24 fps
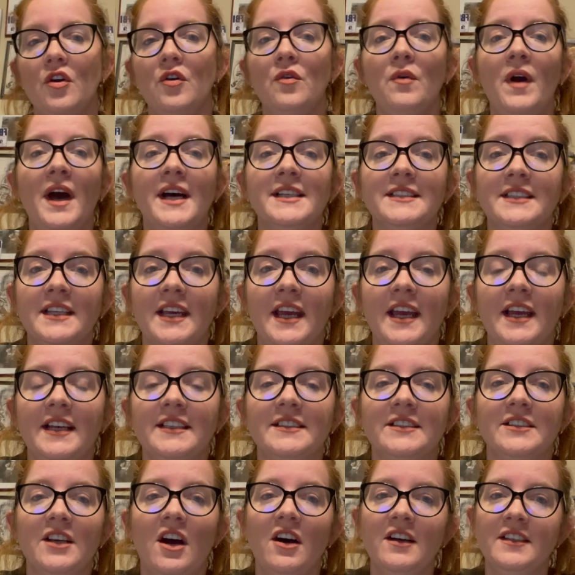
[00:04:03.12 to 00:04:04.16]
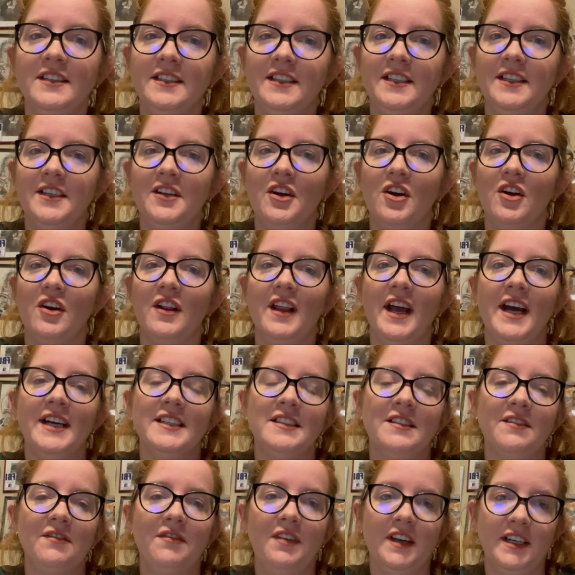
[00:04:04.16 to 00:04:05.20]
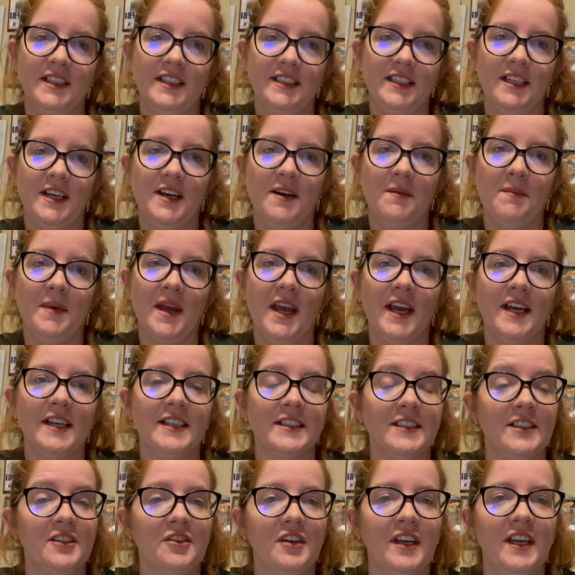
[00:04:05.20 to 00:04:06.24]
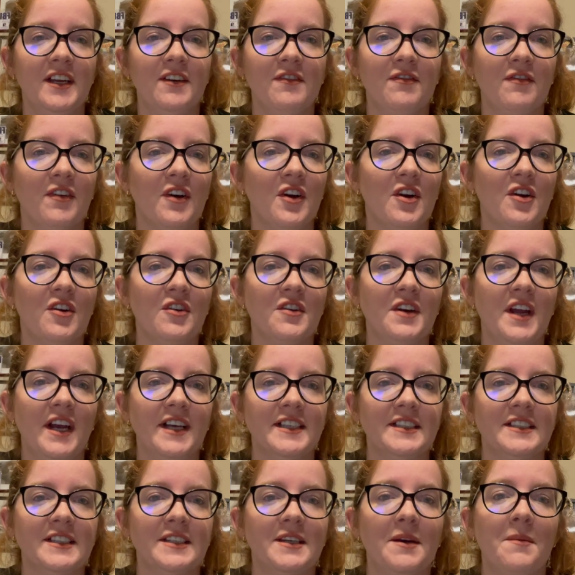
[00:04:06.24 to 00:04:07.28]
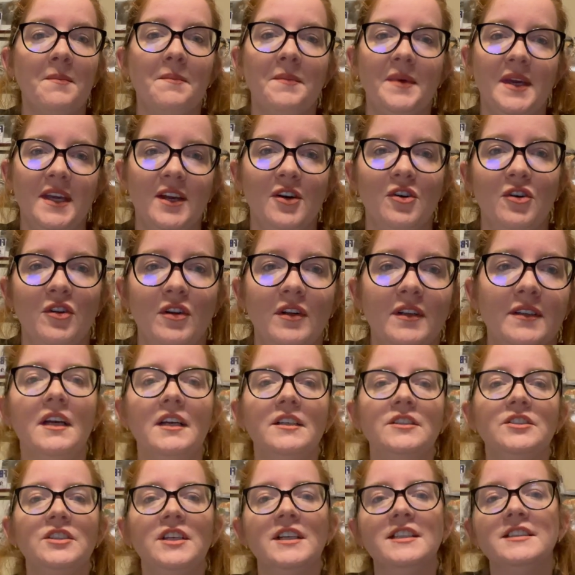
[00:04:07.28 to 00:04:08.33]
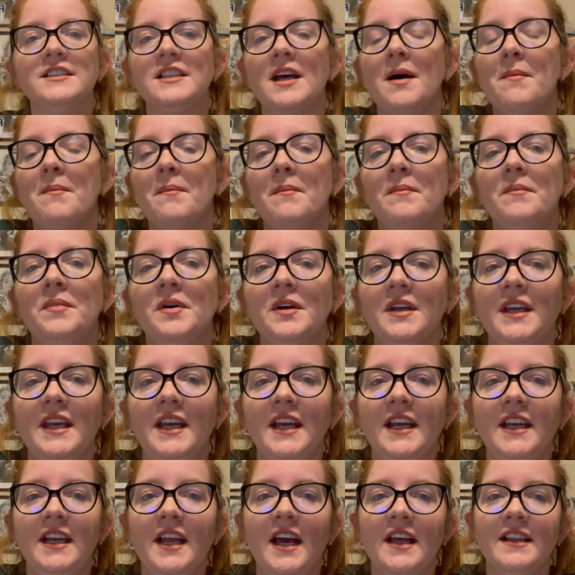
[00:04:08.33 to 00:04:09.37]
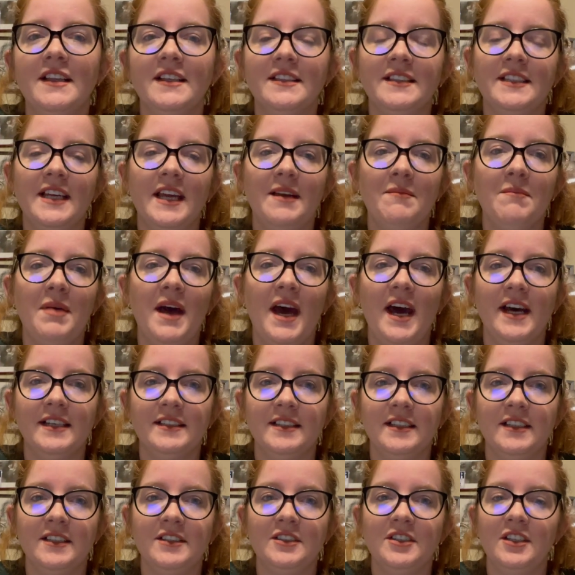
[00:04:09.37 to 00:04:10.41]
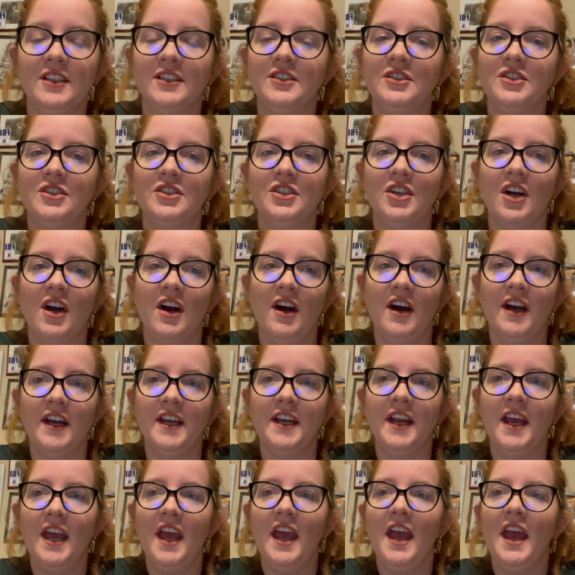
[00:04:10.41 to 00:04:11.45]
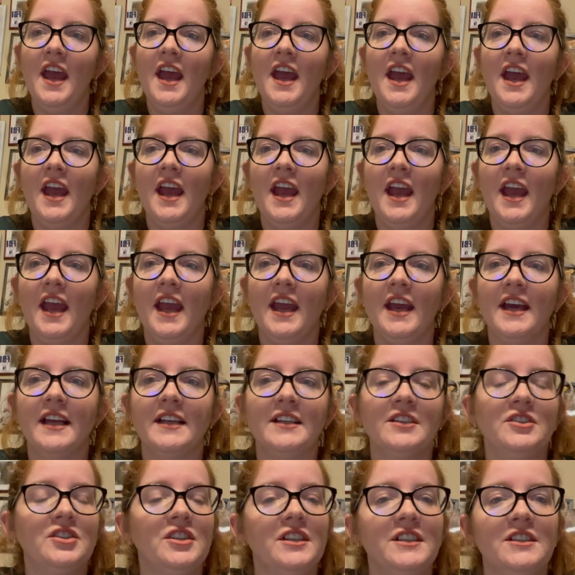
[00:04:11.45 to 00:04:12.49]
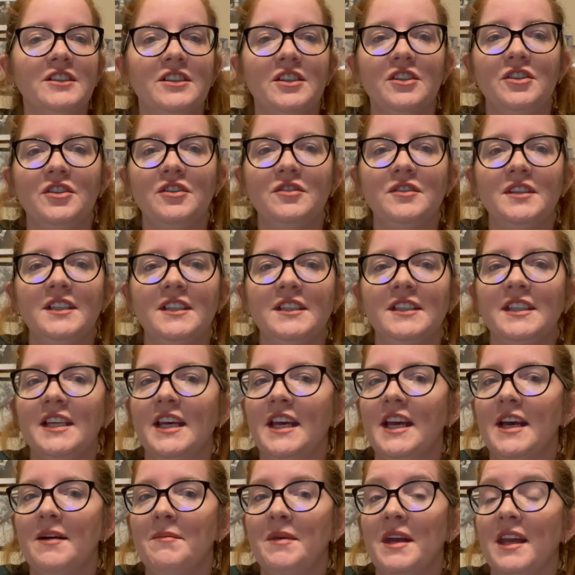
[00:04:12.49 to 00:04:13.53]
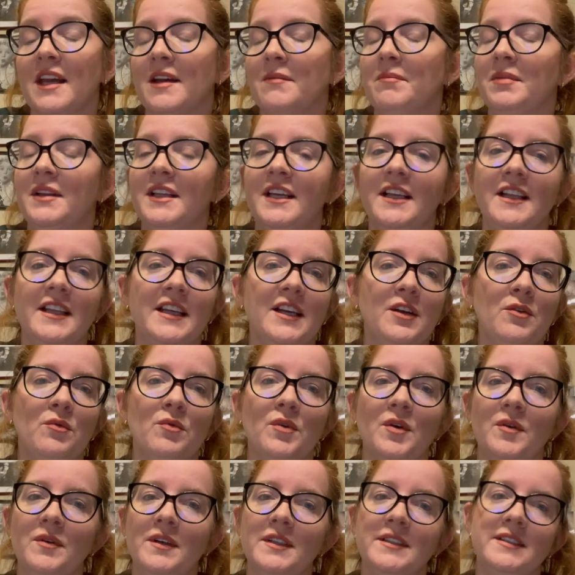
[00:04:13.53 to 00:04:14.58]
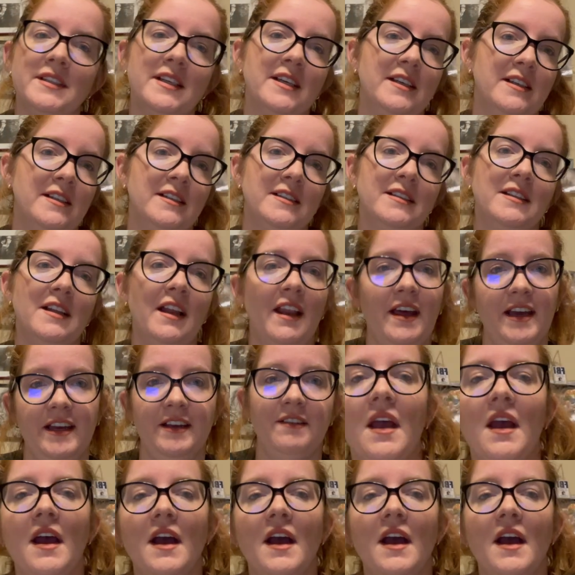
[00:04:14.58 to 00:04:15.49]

who has exhausted her last victim and is looking for her next meal. She ends up booking the same passage as John and she seduces him and completely ruins his life.